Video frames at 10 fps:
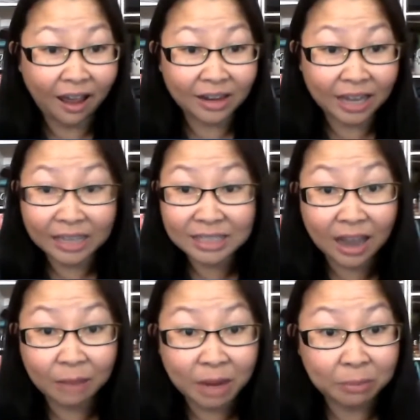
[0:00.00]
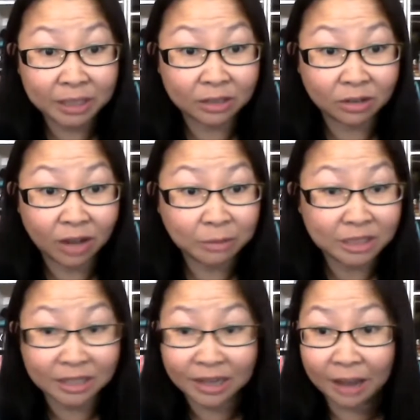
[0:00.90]
Like I said, I'm not political. I'm
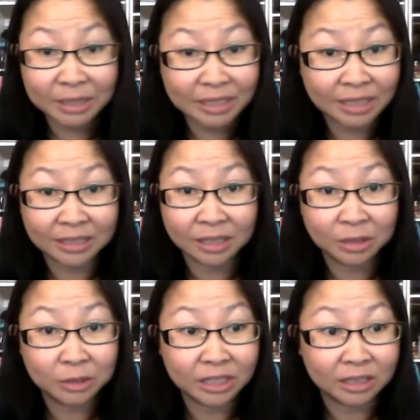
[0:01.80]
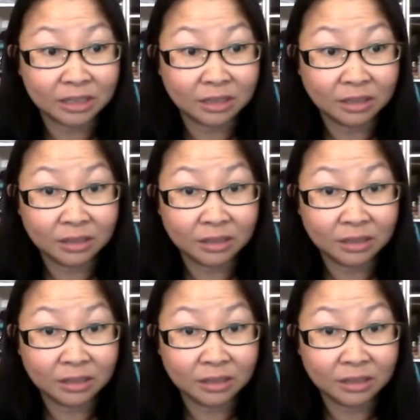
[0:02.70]
just a common sense enthusiast.